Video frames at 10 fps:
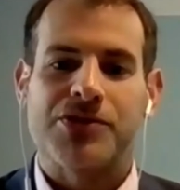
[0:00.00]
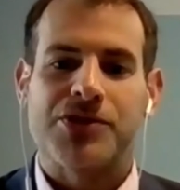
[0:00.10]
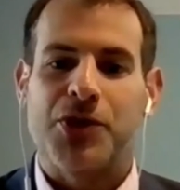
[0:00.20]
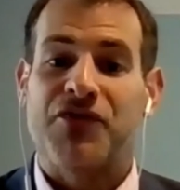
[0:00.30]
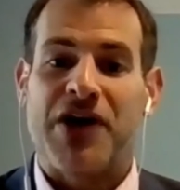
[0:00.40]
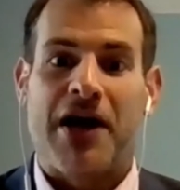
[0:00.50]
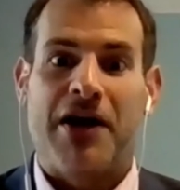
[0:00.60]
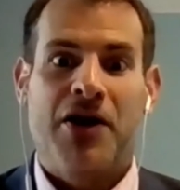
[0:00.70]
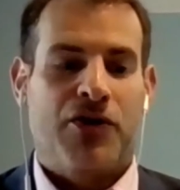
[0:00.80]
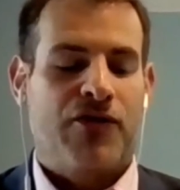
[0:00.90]
you've got
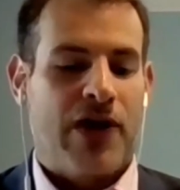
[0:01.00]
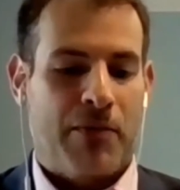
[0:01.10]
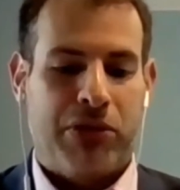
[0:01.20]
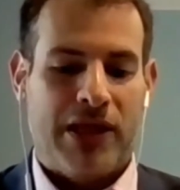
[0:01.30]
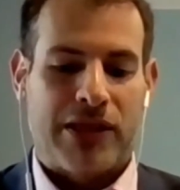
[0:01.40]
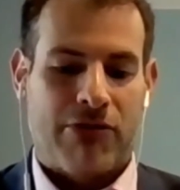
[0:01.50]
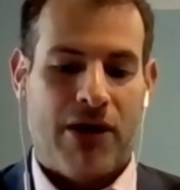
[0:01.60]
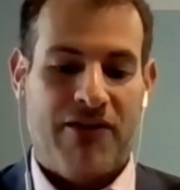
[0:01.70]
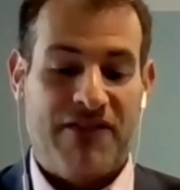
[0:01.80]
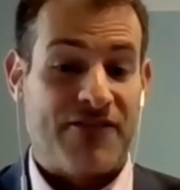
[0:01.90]
a plethora
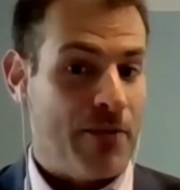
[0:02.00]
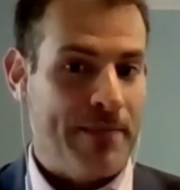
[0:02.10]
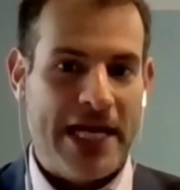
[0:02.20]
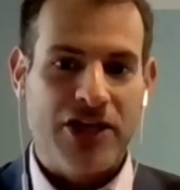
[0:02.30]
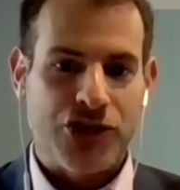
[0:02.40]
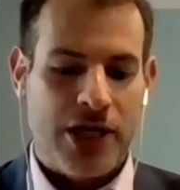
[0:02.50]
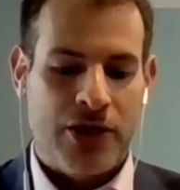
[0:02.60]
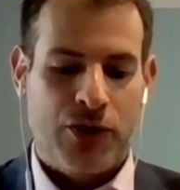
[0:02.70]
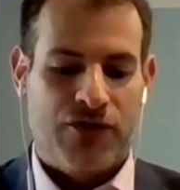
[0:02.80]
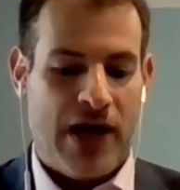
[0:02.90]
of
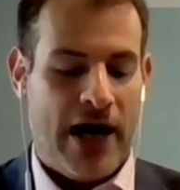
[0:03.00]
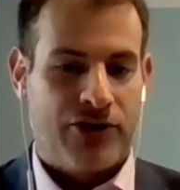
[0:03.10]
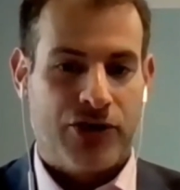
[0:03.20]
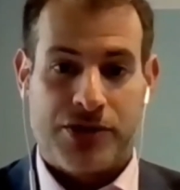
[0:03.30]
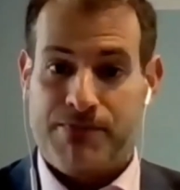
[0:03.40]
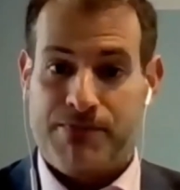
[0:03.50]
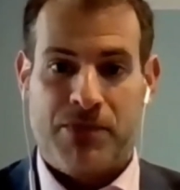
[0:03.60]
information, you've got just